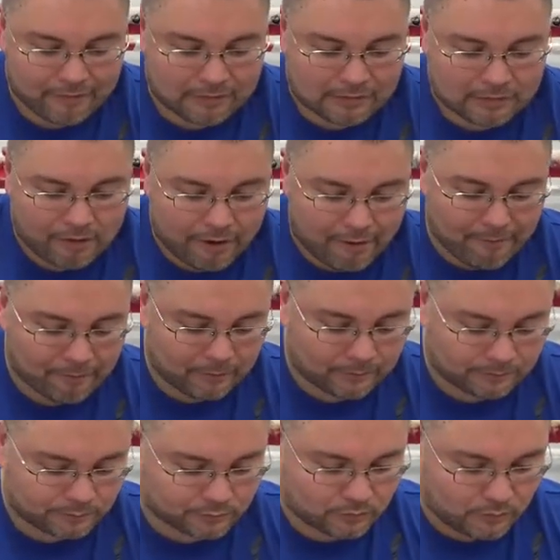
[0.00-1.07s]
I don't know.
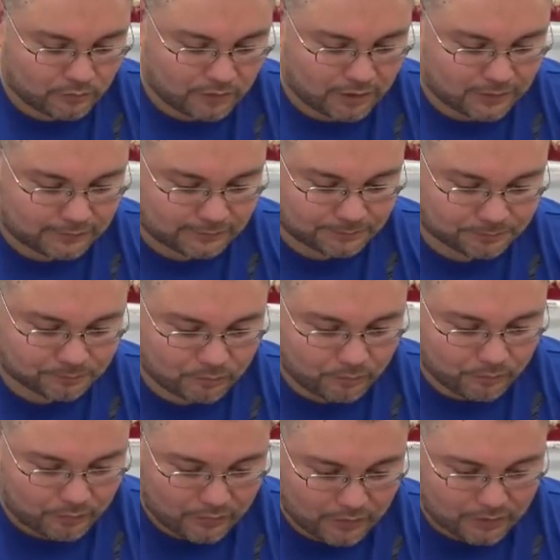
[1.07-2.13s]
It's a, uh,
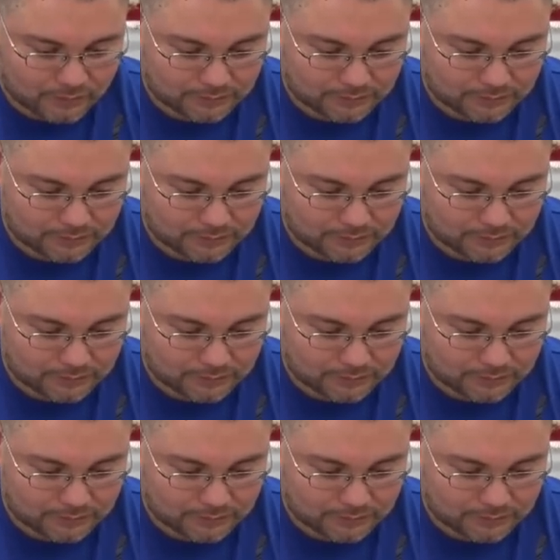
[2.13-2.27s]
he's from.